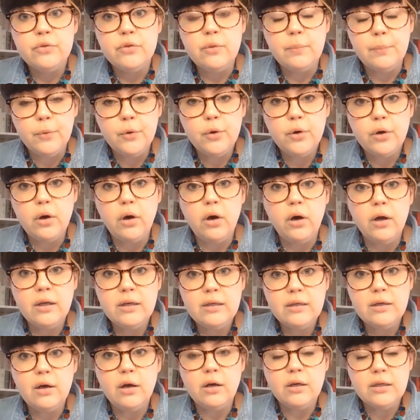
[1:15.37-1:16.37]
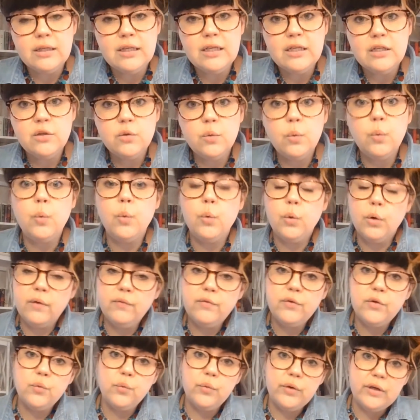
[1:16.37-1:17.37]
the book on, on Kindle, or
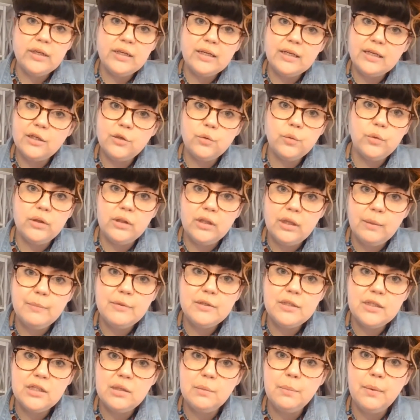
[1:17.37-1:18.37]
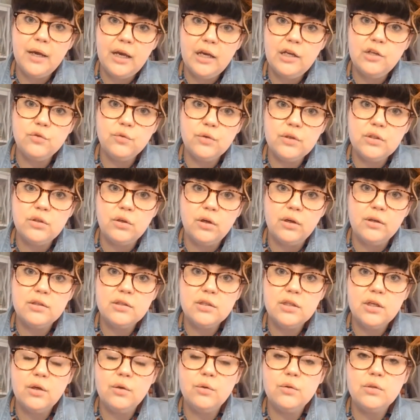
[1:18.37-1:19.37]
if you read it in Kindle Unlimited, the page reads
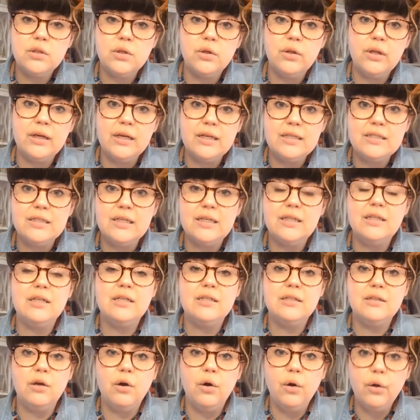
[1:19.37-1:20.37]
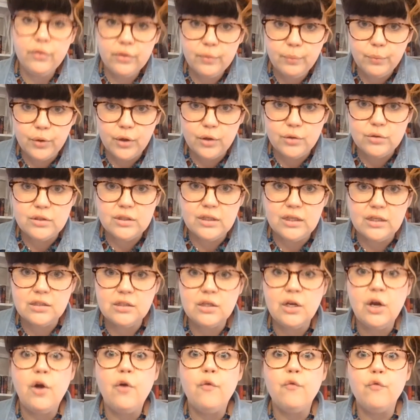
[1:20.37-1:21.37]
also. So, like I said, then all the
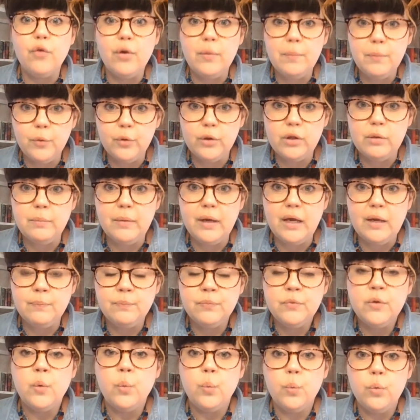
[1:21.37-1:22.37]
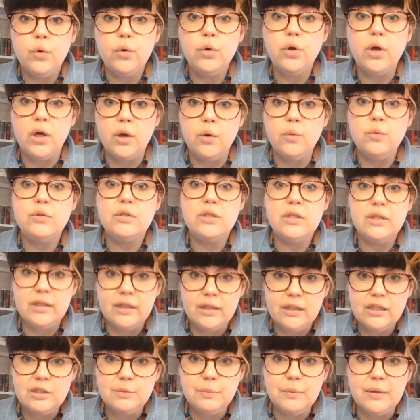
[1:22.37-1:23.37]
proceeds from Bully Bait will go to
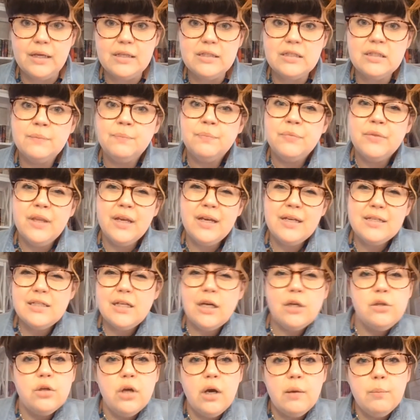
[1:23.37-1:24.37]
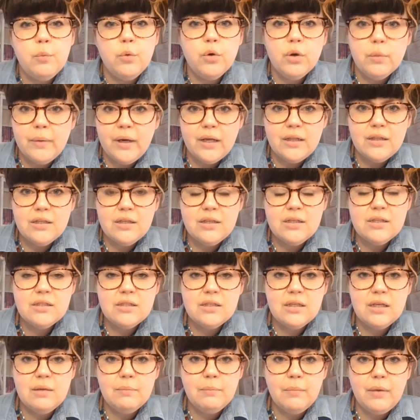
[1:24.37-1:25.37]
Lily's Place. Like I said, I'll talk more about
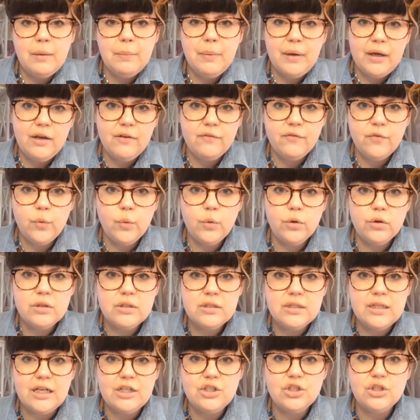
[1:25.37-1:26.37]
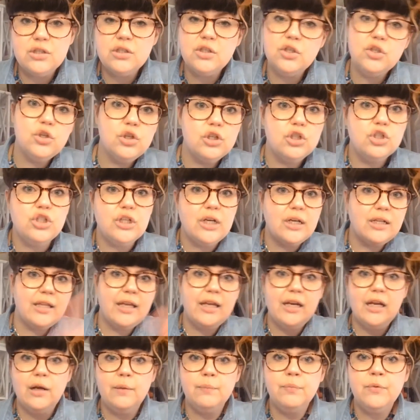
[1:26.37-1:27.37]
this in my Pay It Forward section, so you can check
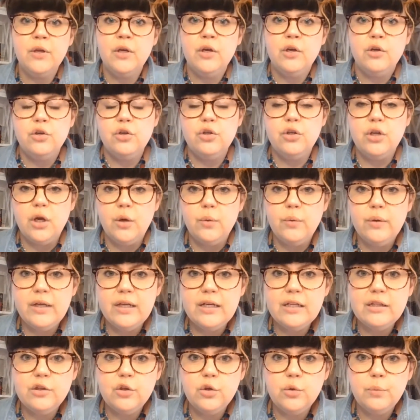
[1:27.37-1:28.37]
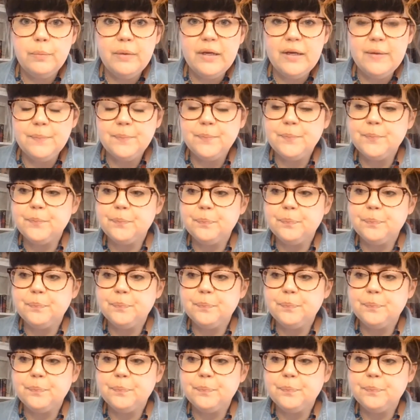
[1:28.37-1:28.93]
that out, you know, in a little bit.